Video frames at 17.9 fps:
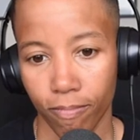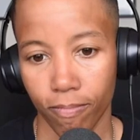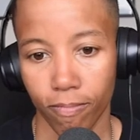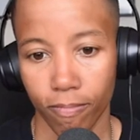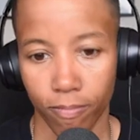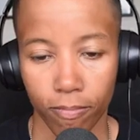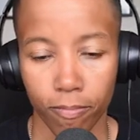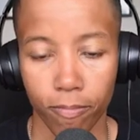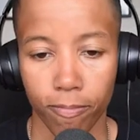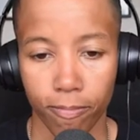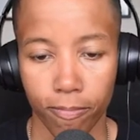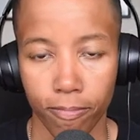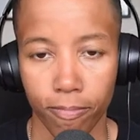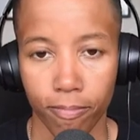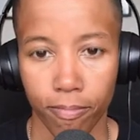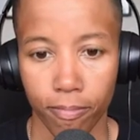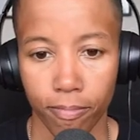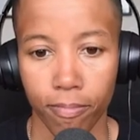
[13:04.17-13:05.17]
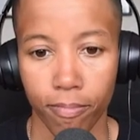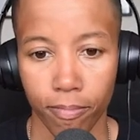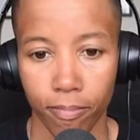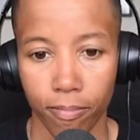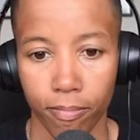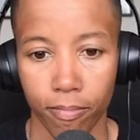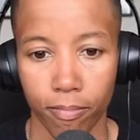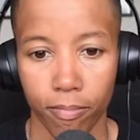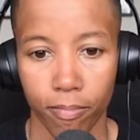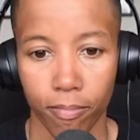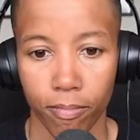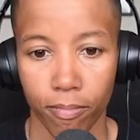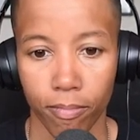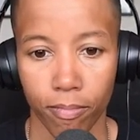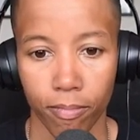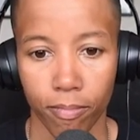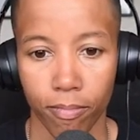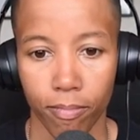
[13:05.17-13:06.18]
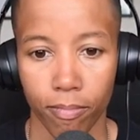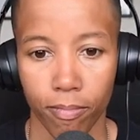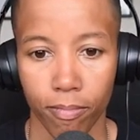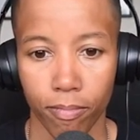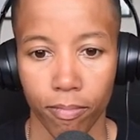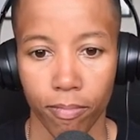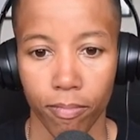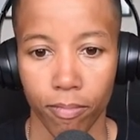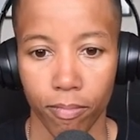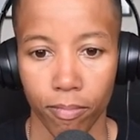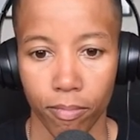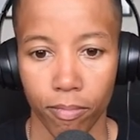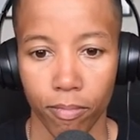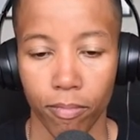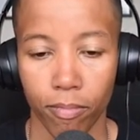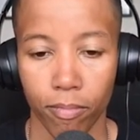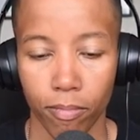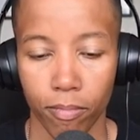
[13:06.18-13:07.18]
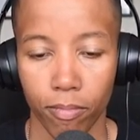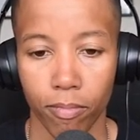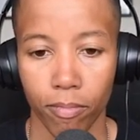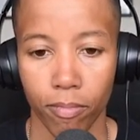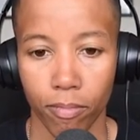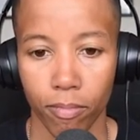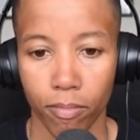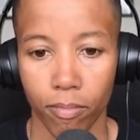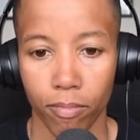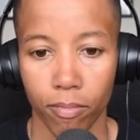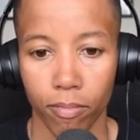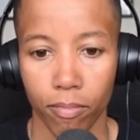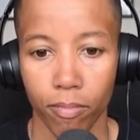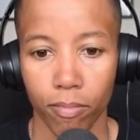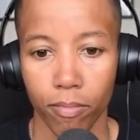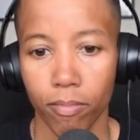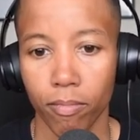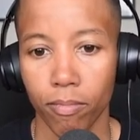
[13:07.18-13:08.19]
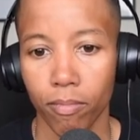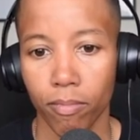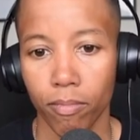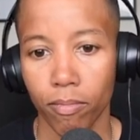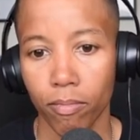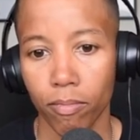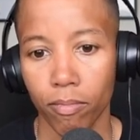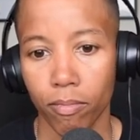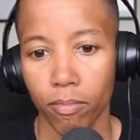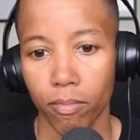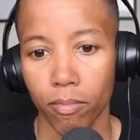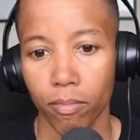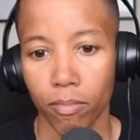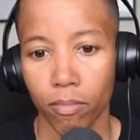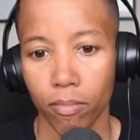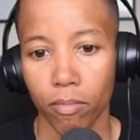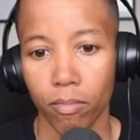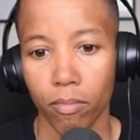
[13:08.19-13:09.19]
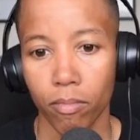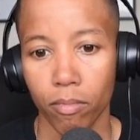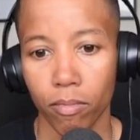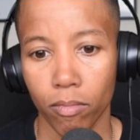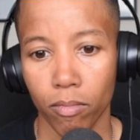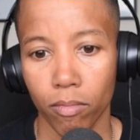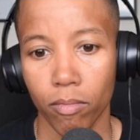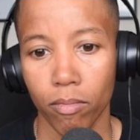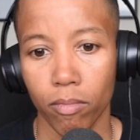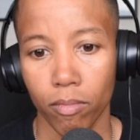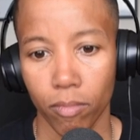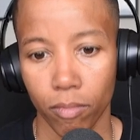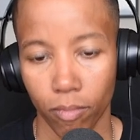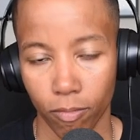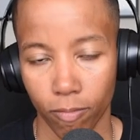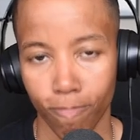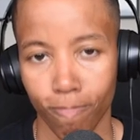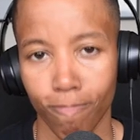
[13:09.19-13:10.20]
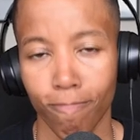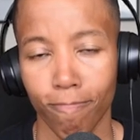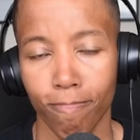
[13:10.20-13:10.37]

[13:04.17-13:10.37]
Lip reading: No words are spoken by the person on screen.